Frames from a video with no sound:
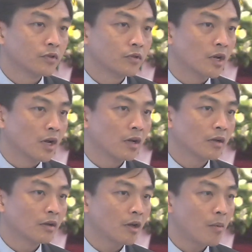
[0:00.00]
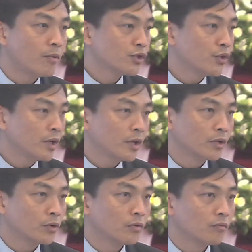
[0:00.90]
the opportunity
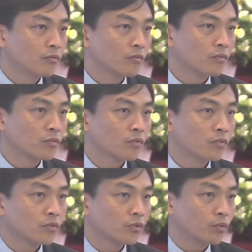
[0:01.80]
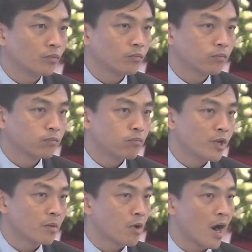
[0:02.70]
to, to be
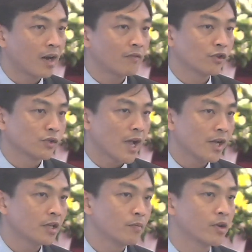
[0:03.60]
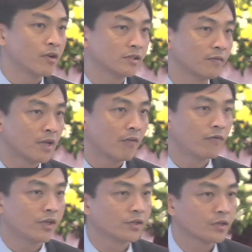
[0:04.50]
a part of society because of their
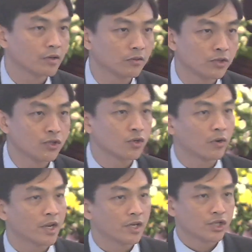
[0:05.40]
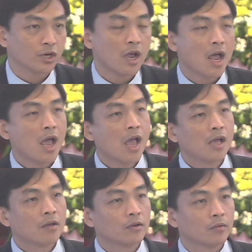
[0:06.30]
physical shortage,
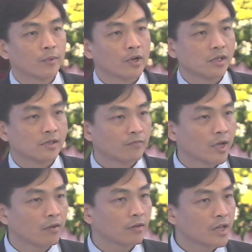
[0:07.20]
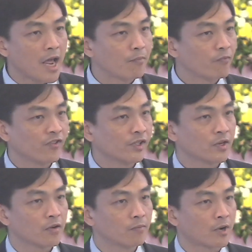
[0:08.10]
because of that their
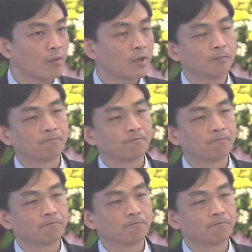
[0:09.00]
physical problem.